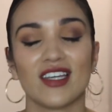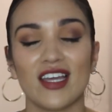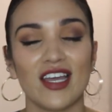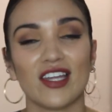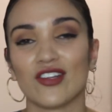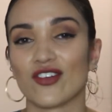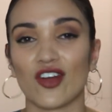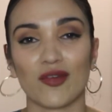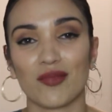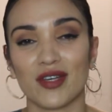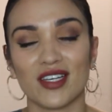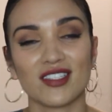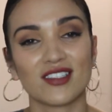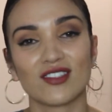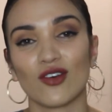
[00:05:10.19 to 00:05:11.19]
in your
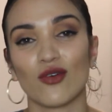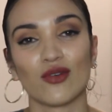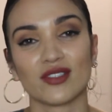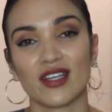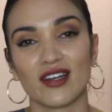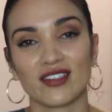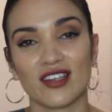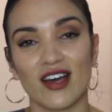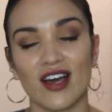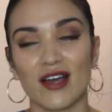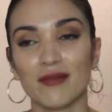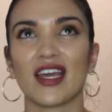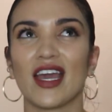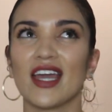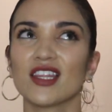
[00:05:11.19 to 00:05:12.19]
armpits the whole entire time.
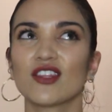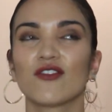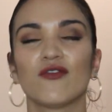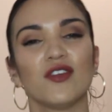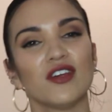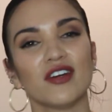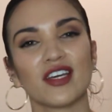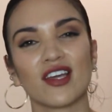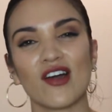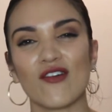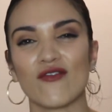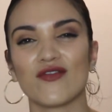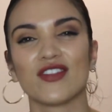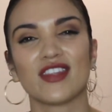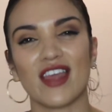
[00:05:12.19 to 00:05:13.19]
I hate the feeling
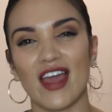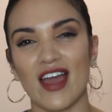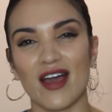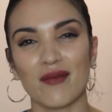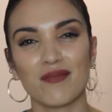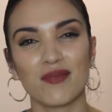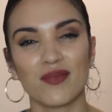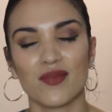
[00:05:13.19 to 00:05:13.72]
of damp